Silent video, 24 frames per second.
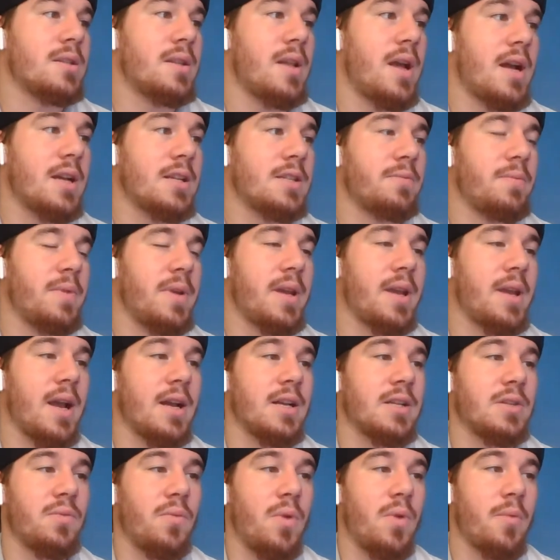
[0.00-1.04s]
last week
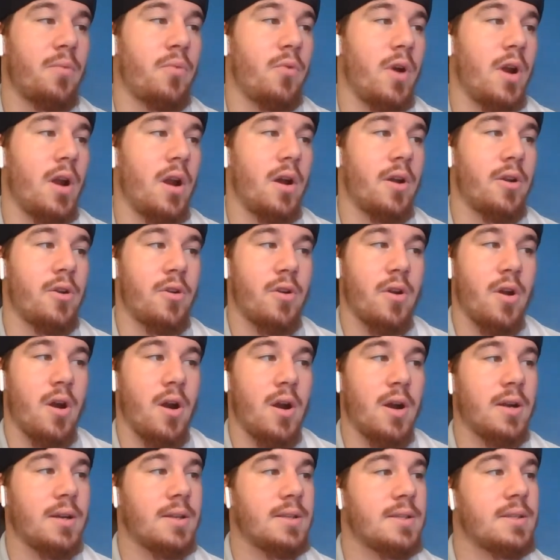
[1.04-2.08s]
as 1-point
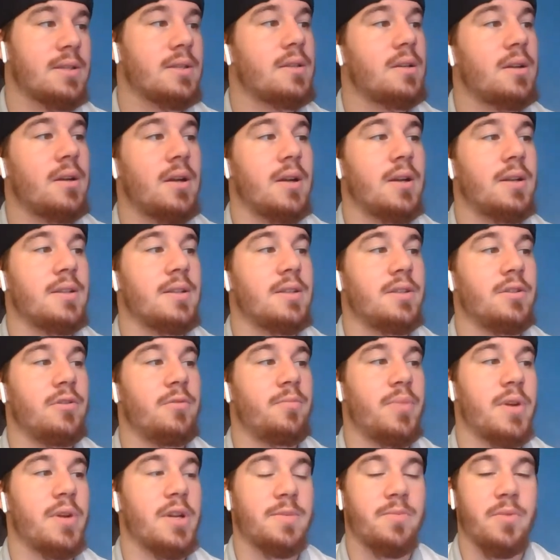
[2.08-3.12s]
underdogs to
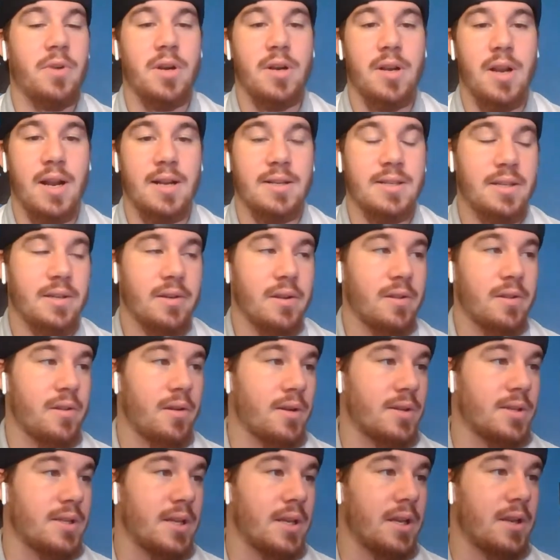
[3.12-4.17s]
Pittsburgh,
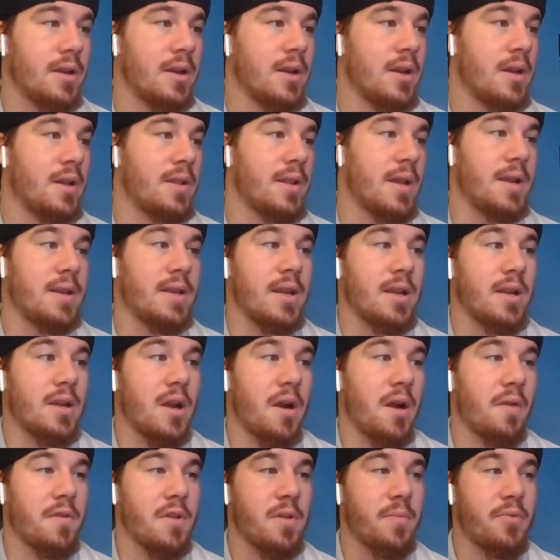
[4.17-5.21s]
19-13. They did
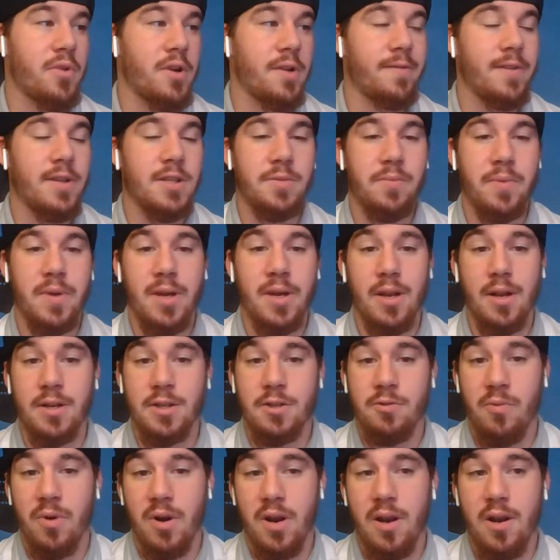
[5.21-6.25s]
cover the previous week in a
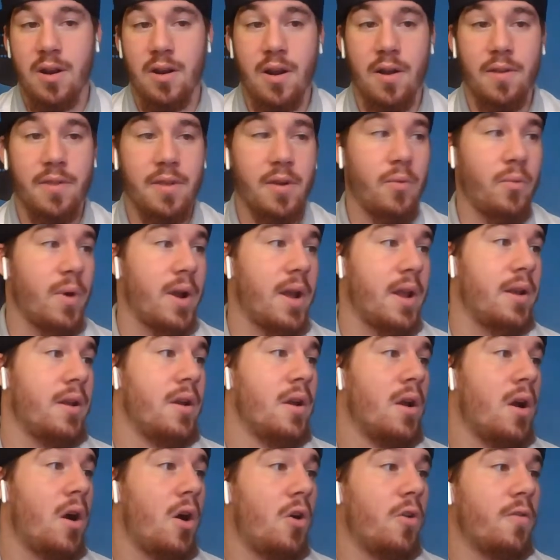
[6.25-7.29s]
20-0 win
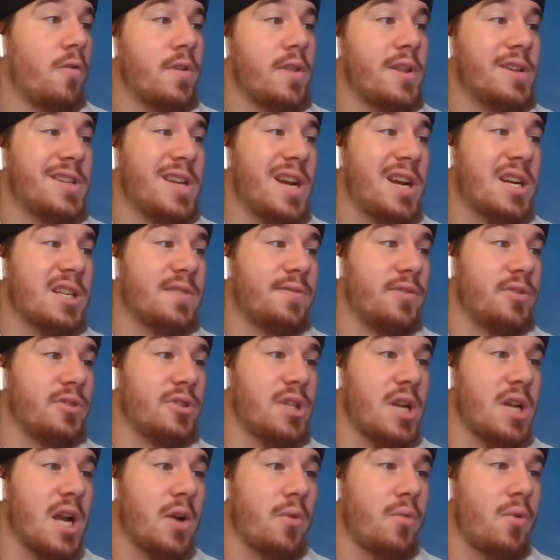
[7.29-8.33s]
over the Jacksonville
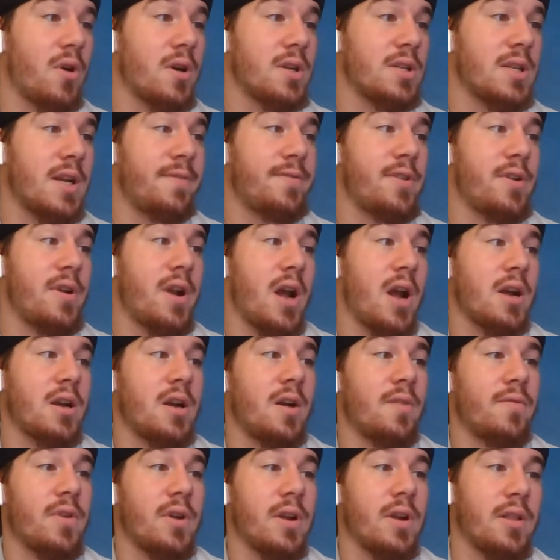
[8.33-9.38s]
Jaguars after not
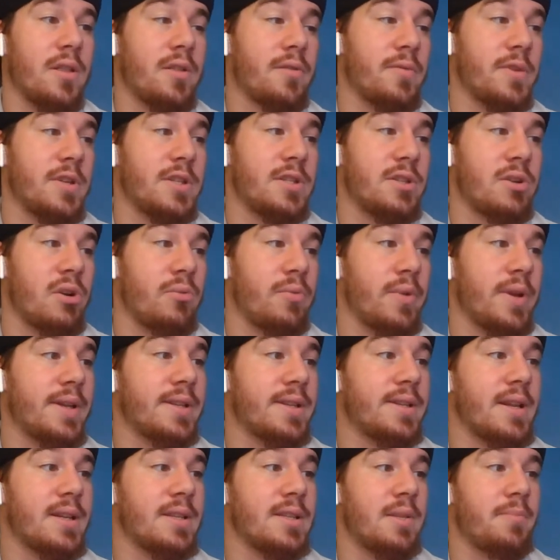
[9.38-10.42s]
covering in 3 straight weeks
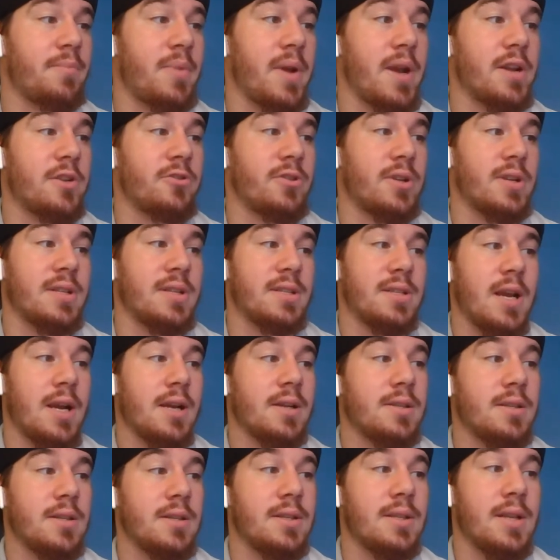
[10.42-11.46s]
against the Patriots,
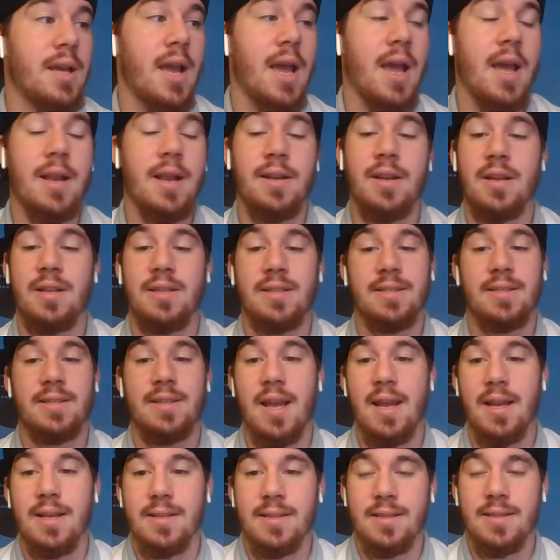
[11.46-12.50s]
Texans, and
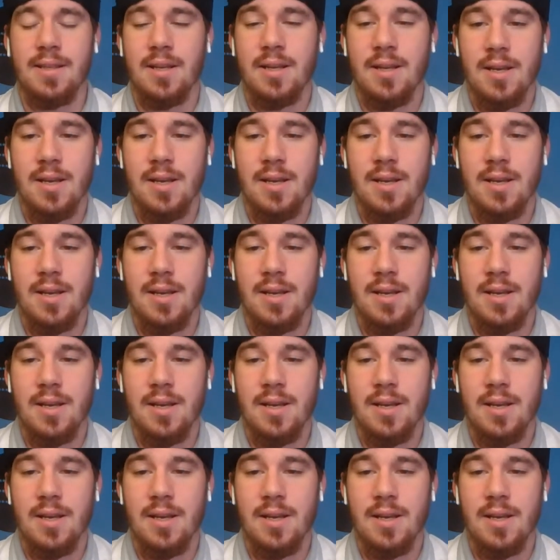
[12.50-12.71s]
Saints.